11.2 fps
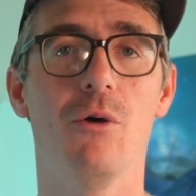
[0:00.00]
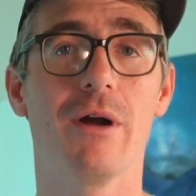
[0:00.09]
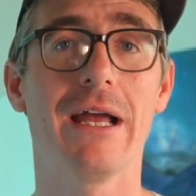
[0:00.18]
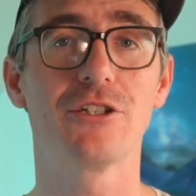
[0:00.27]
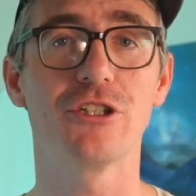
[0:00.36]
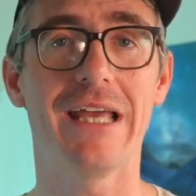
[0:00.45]

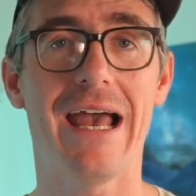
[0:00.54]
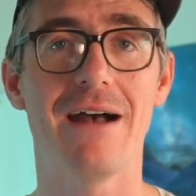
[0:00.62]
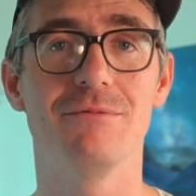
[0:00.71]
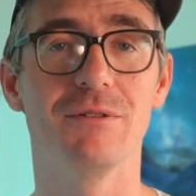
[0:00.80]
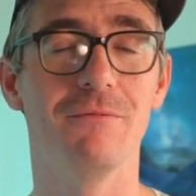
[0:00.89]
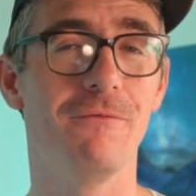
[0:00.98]
where I actually
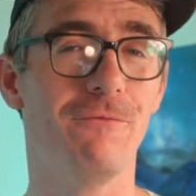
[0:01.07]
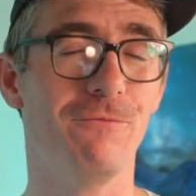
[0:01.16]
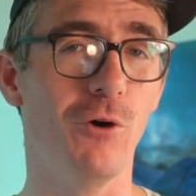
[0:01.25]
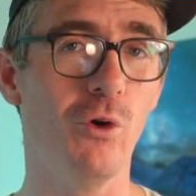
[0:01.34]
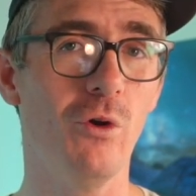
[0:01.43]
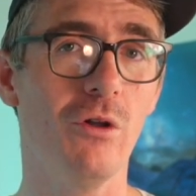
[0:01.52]
have some
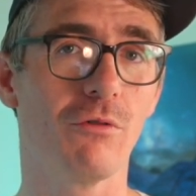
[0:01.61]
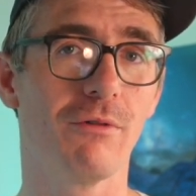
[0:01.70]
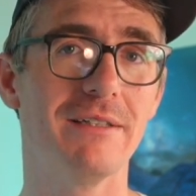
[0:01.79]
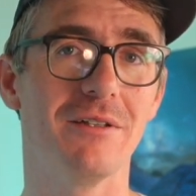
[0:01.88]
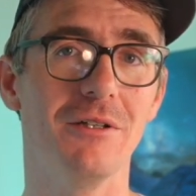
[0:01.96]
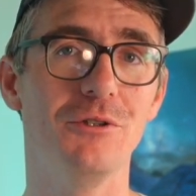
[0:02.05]
full
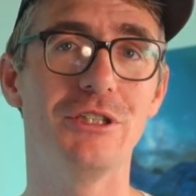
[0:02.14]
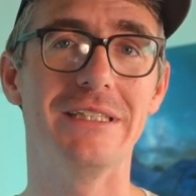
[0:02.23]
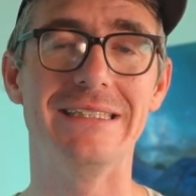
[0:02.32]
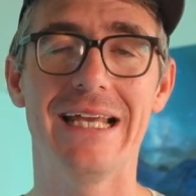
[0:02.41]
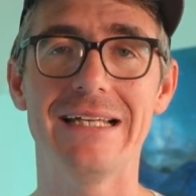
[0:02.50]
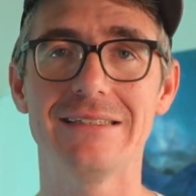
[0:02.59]

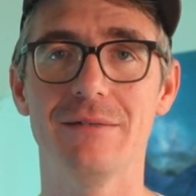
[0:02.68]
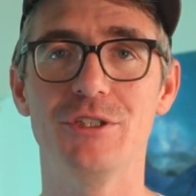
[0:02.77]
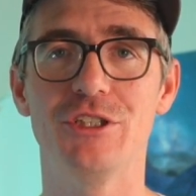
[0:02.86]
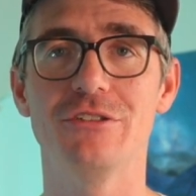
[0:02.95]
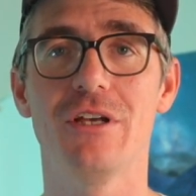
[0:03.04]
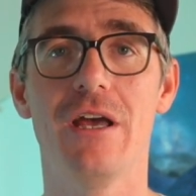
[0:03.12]
resolution test
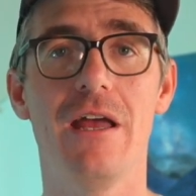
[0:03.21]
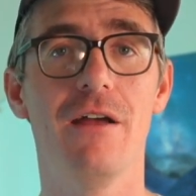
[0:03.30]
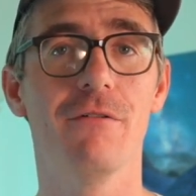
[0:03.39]
images